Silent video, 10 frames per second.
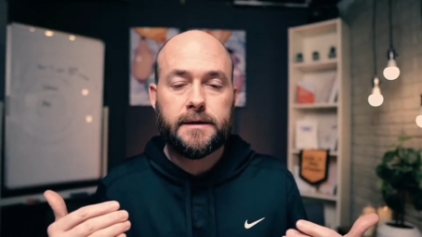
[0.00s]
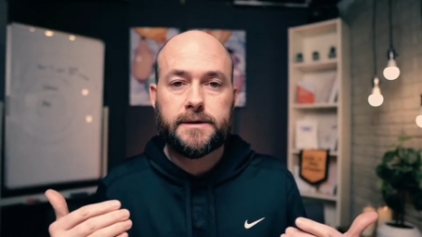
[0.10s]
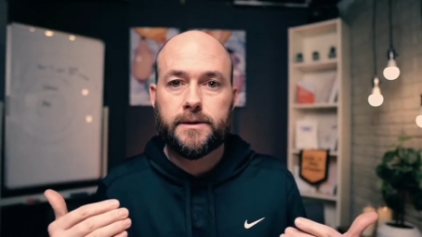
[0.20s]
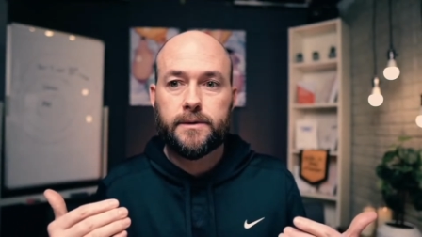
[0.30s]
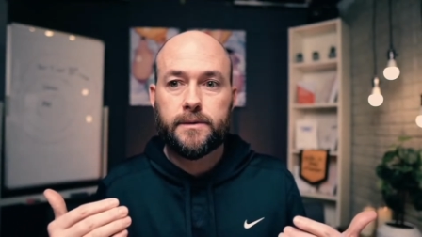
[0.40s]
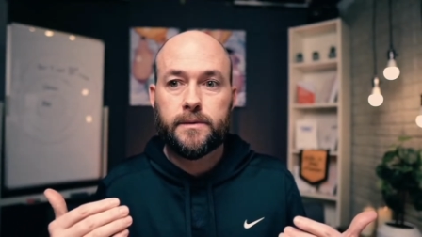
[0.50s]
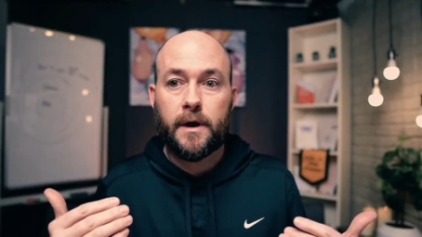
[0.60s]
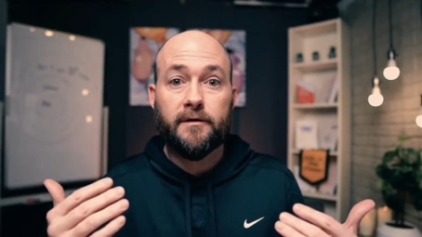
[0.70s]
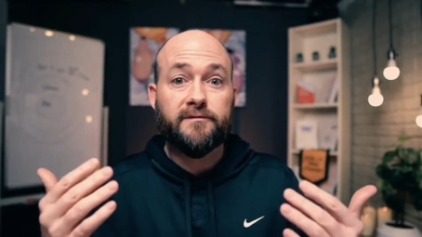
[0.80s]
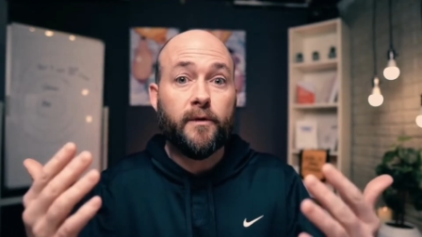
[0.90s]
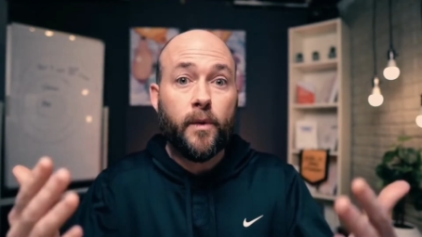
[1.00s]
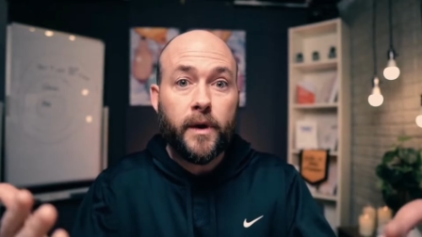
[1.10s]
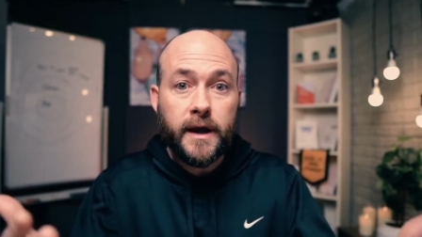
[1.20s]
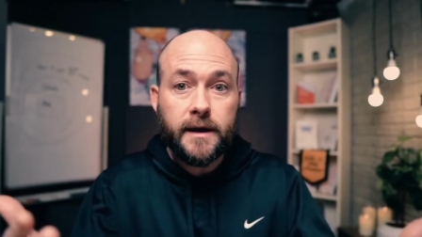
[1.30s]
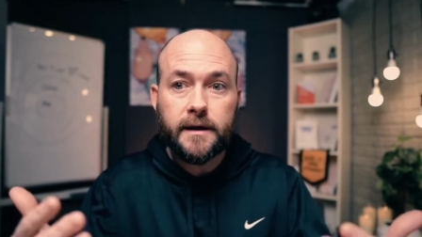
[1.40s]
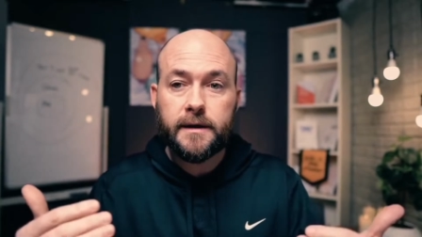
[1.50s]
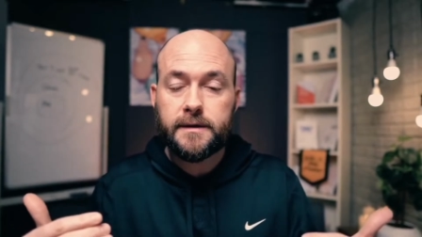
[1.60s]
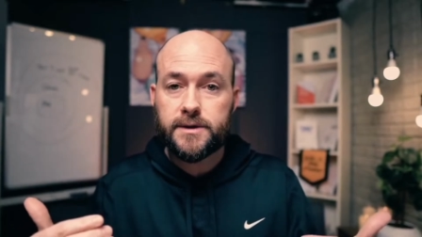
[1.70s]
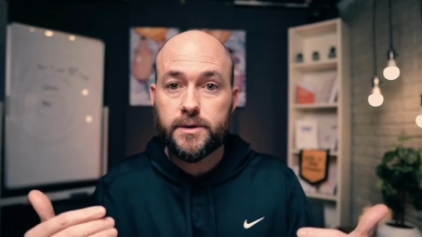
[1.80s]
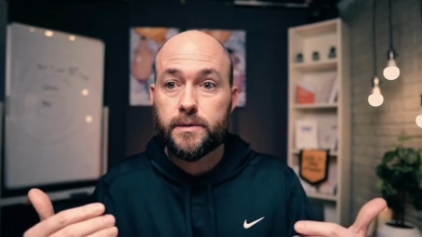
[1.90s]
to avoid,
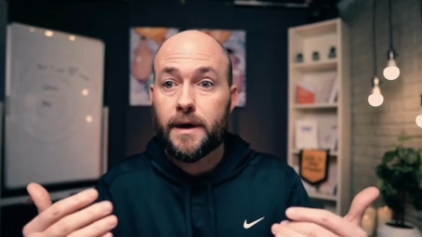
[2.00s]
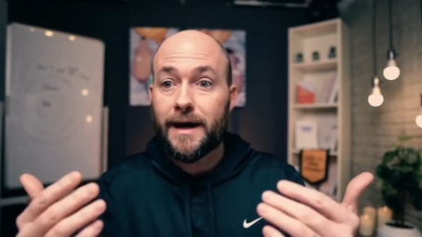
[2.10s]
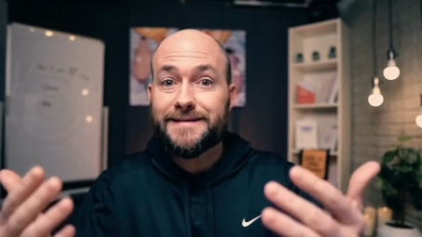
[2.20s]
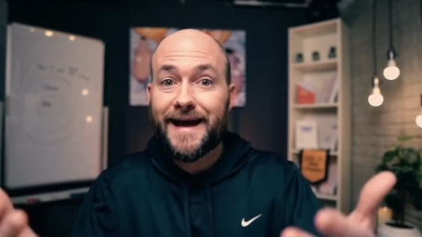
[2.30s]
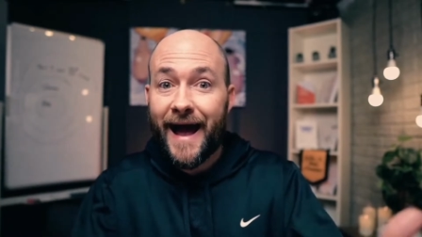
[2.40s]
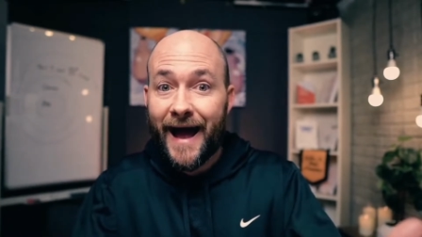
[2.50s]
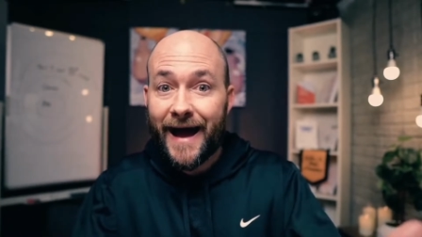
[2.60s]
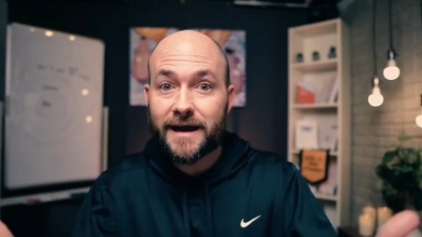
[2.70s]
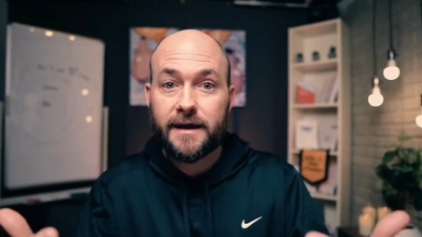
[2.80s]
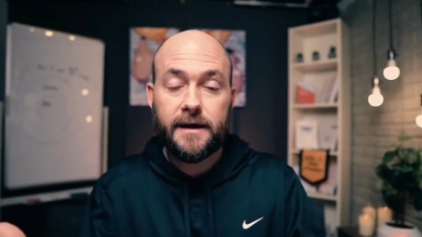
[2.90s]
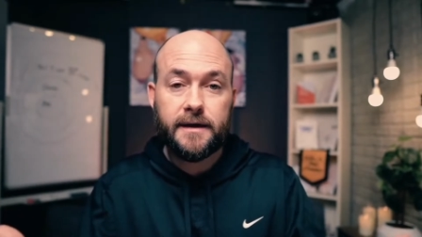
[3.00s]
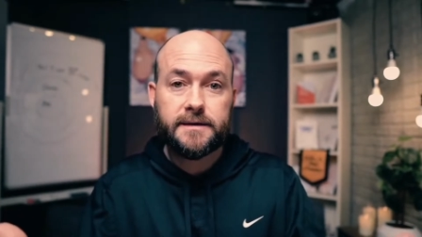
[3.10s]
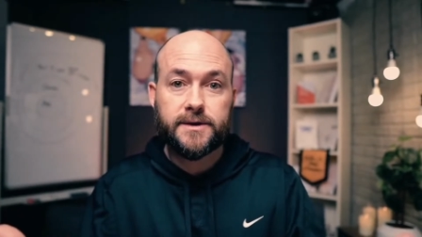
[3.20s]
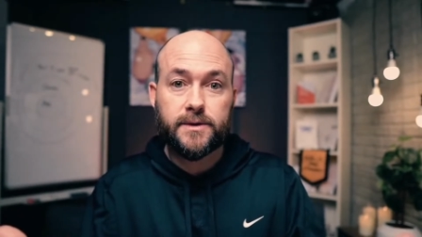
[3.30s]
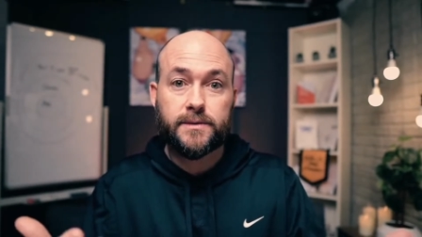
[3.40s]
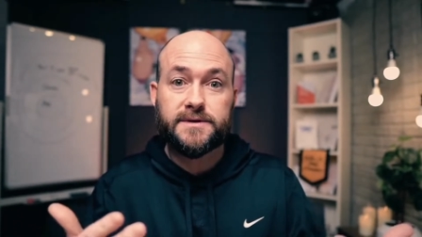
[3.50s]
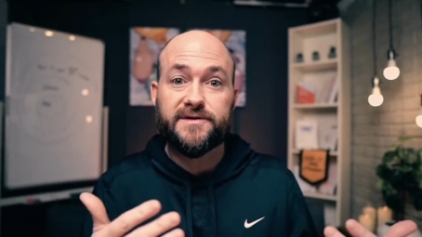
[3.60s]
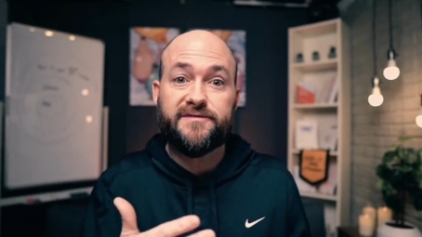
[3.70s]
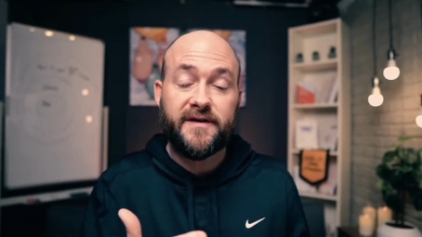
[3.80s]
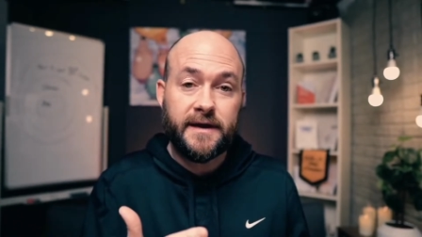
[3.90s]
to attack, to
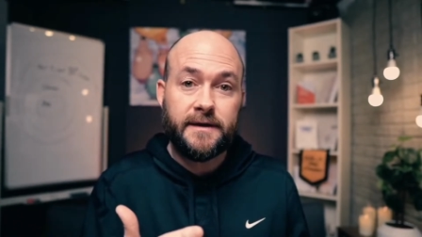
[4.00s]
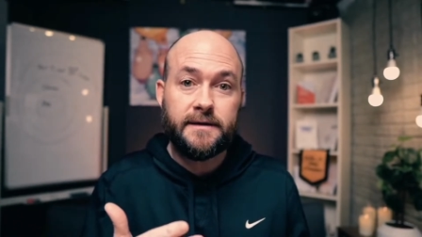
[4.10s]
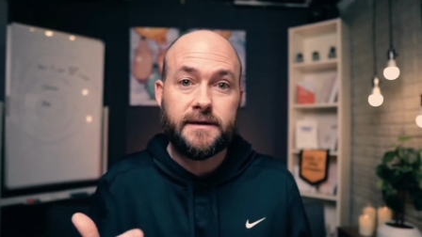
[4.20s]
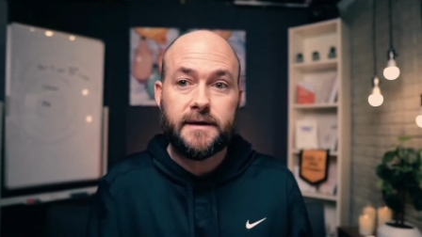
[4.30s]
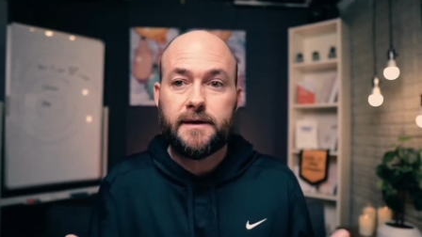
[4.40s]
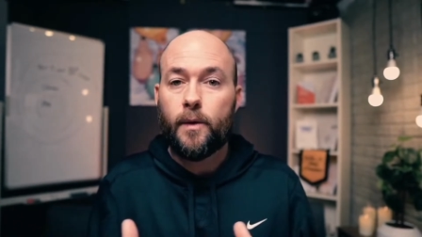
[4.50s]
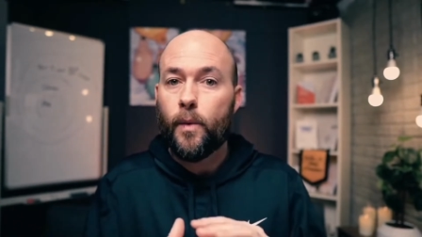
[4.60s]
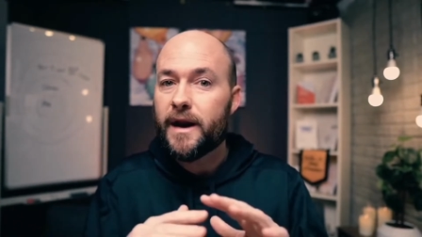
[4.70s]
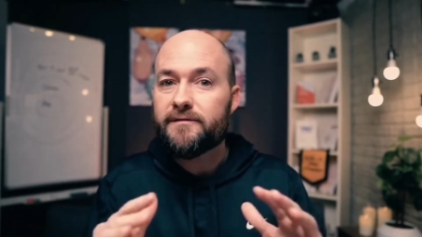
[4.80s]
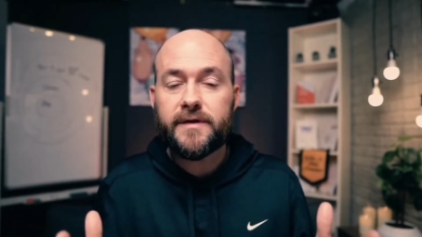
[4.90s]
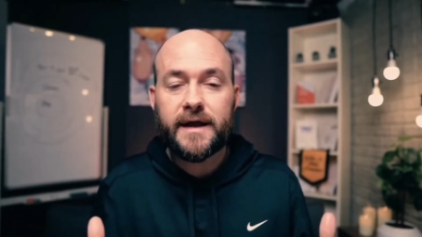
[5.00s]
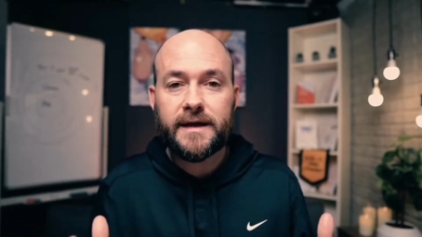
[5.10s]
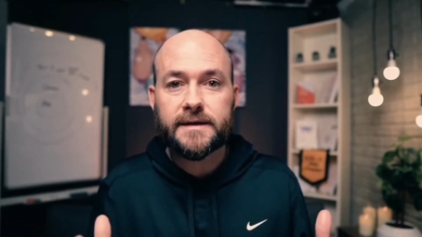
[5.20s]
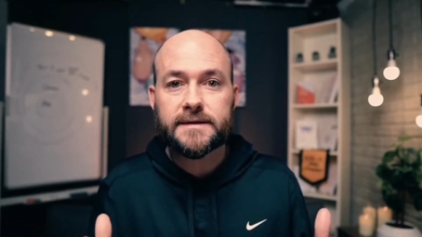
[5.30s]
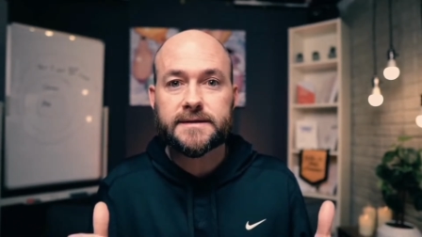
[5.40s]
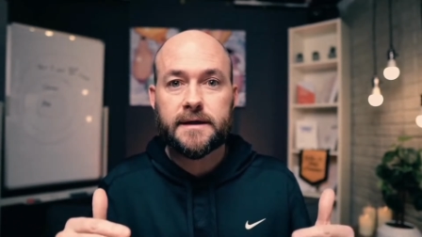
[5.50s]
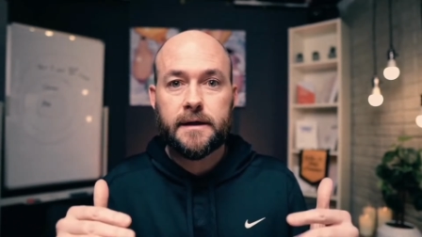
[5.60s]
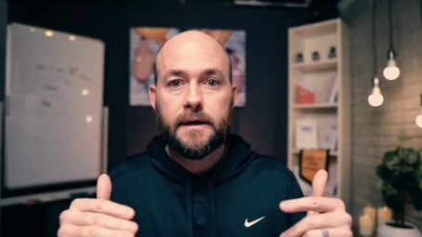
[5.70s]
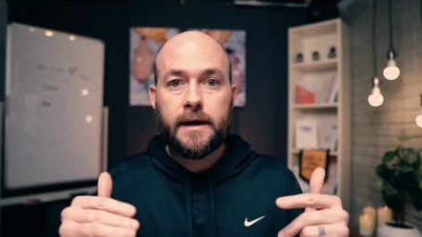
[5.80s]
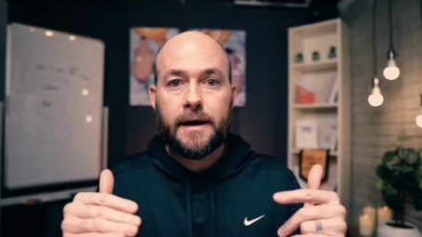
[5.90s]
defend, whatever that is,
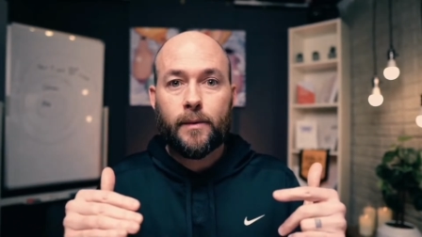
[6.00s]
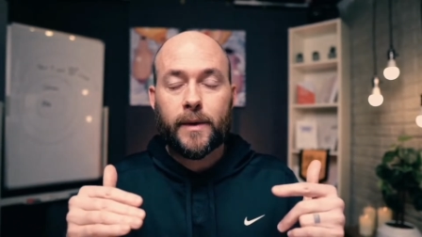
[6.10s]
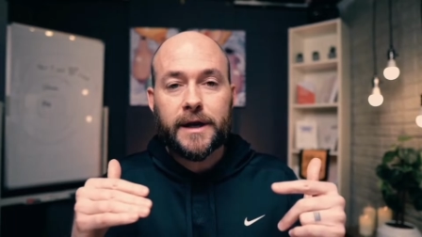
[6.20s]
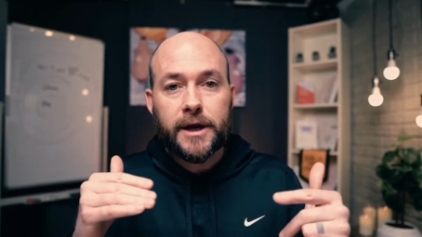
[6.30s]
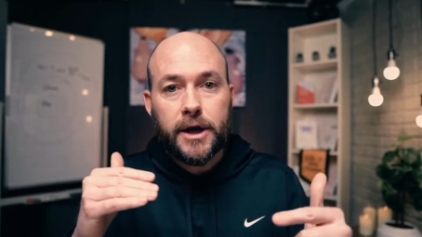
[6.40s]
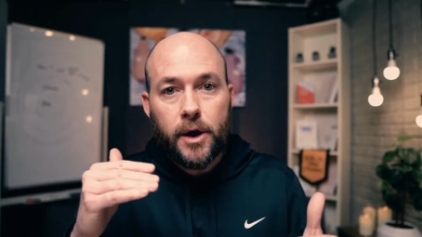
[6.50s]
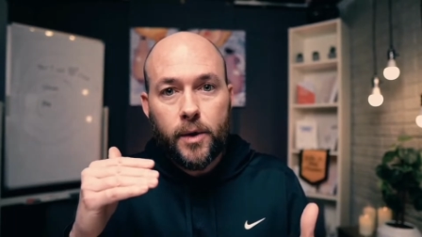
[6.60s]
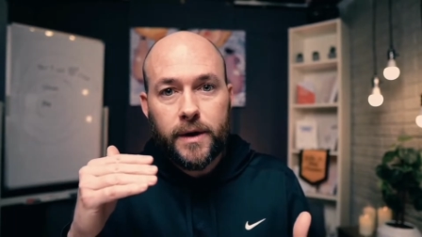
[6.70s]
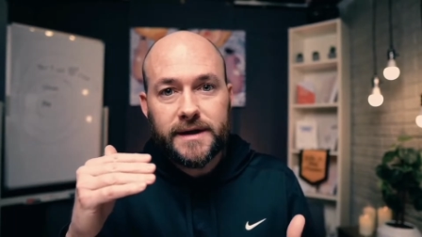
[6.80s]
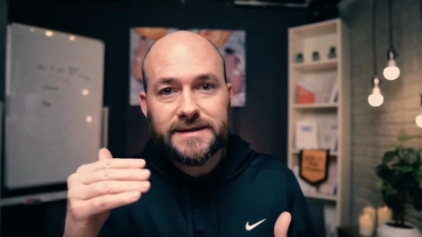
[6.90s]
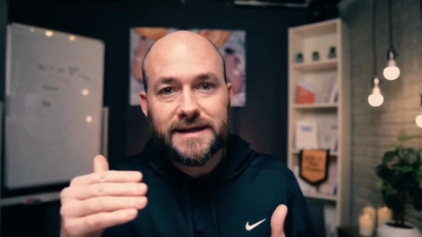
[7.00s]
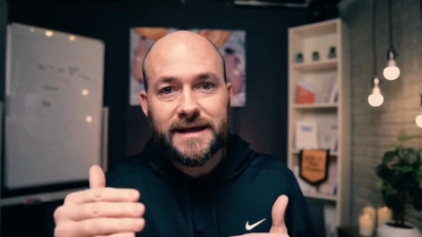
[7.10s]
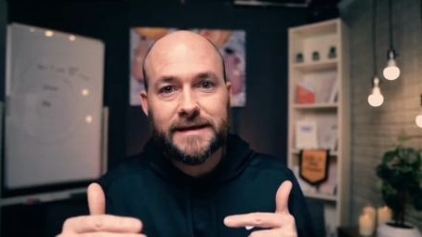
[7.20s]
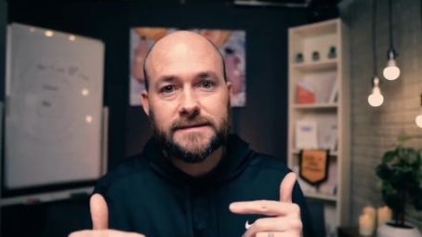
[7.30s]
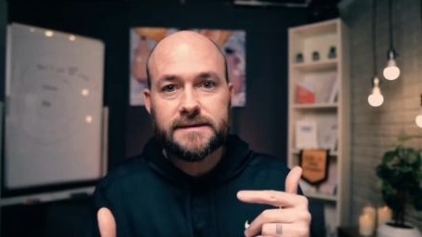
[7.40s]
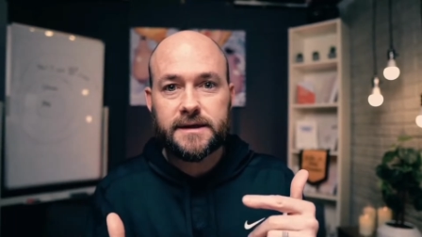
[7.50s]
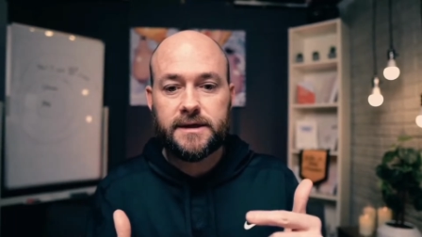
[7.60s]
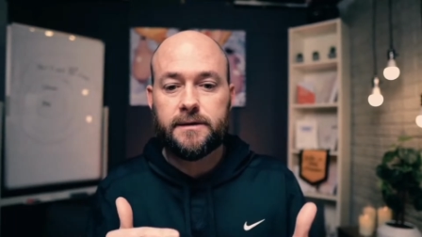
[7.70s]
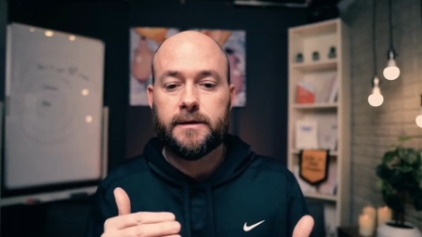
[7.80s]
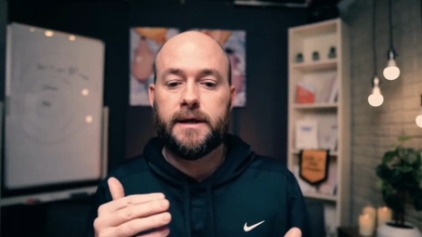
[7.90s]
we notice the
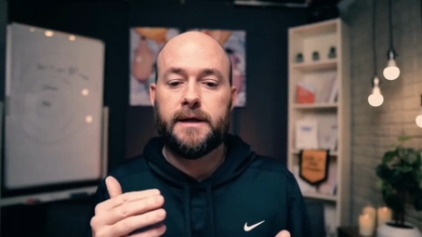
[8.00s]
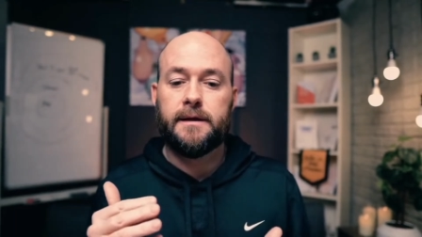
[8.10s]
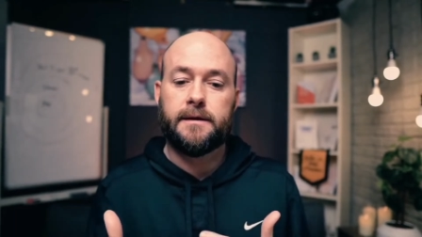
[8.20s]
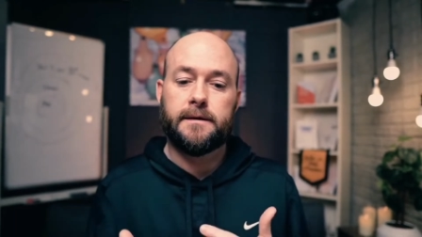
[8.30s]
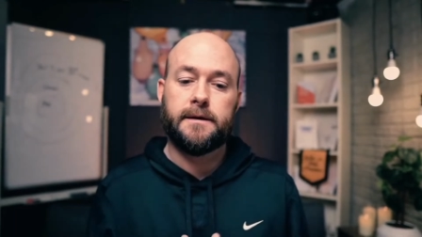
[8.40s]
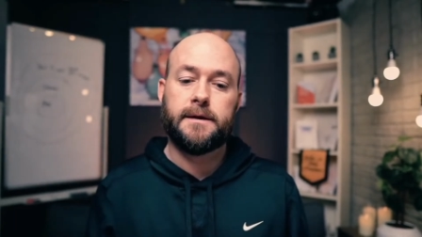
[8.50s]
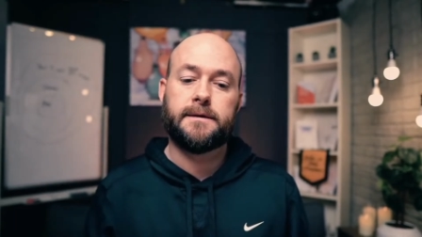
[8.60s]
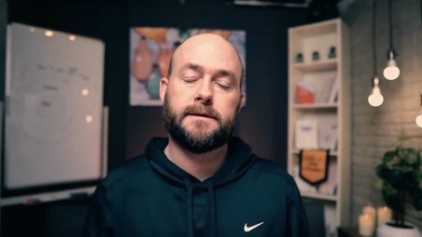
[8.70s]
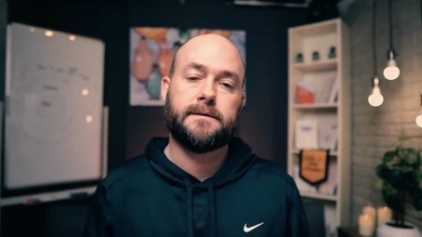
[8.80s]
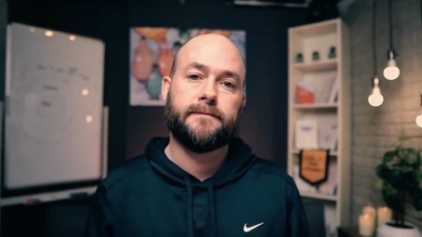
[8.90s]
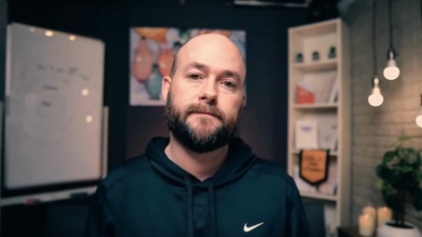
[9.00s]
insecurity underneath it.